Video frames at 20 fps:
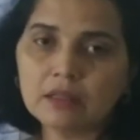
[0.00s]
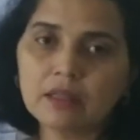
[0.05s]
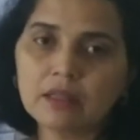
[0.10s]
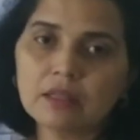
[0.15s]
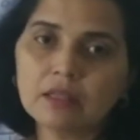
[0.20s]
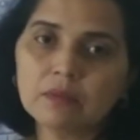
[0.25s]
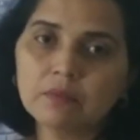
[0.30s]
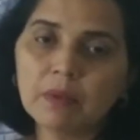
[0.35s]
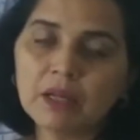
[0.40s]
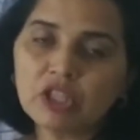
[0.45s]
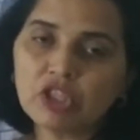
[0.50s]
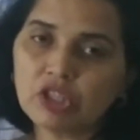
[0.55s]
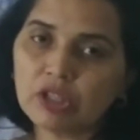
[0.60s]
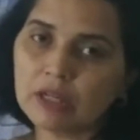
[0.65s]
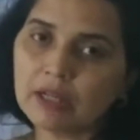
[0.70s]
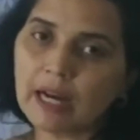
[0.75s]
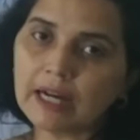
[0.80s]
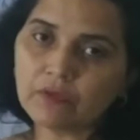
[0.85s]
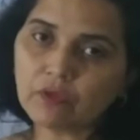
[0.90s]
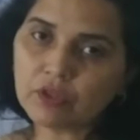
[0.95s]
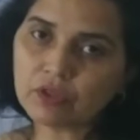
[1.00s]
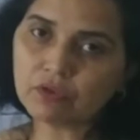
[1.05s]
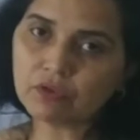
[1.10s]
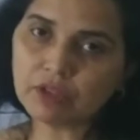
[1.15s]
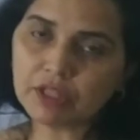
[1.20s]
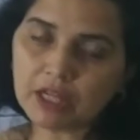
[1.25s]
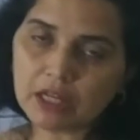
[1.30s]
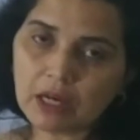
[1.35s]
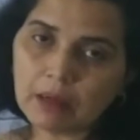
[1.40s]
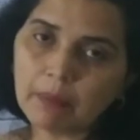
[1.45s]
this much that was
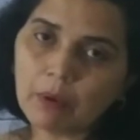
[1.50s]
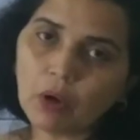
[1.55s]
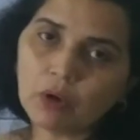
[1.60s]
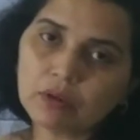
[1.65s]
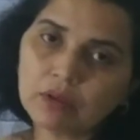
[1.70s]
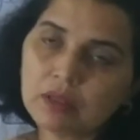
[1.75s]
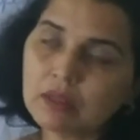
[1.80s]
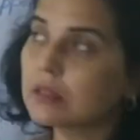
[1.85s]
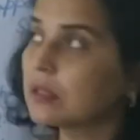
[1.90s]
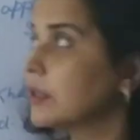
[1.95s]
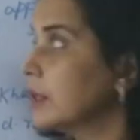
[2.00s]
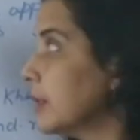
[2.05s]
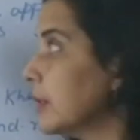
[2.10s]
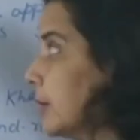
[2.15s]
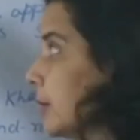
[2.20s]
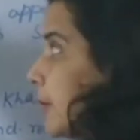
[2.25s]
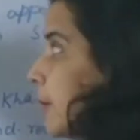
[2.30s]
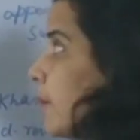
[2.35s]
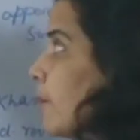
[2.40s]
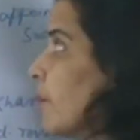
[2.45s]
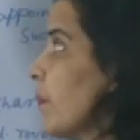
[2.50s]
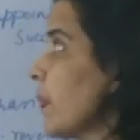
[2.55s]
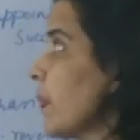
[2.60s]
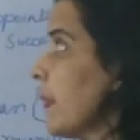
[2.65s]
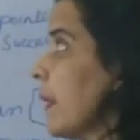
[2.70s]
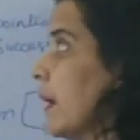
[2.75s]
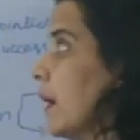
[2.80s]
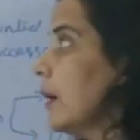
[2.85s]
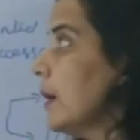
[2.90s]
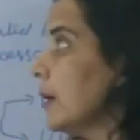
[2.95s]
written about this Nizam
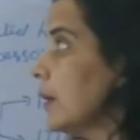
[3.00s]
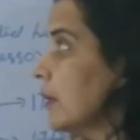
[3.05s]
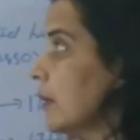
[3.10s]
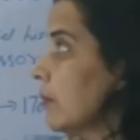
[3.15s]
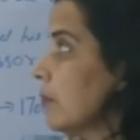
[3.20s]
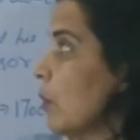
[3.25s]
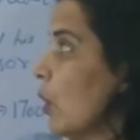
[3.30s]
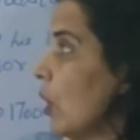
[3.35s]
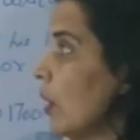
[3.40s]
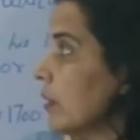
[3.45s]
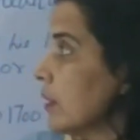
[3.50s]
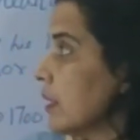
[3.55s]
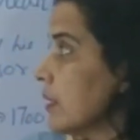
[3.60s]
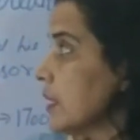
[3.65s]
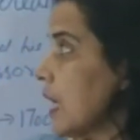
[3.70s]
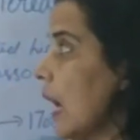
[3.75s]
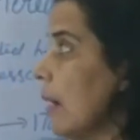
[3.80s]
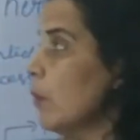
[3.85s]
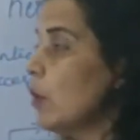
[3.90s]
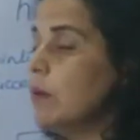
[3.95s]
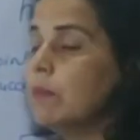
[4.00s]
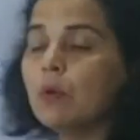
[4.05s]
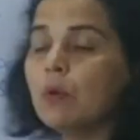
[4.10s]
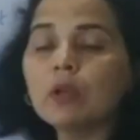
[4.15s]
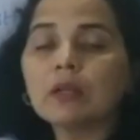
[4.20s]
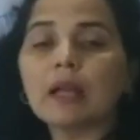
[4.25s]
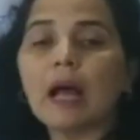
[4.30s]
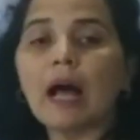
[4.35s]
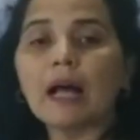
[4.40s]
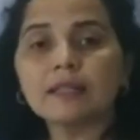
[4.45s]
ul
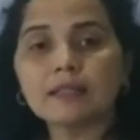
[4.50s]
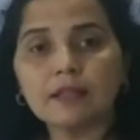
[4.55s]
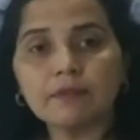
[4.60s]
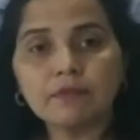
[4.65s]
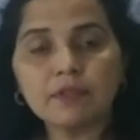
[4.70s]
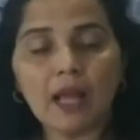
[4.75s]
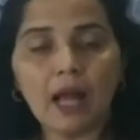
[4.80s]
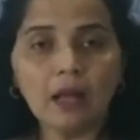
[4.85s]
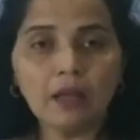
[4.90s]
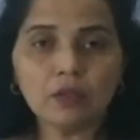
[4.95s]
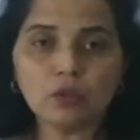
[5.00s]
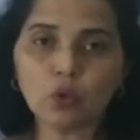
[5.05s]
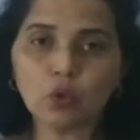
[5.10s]
Mulk Asaf Jahan.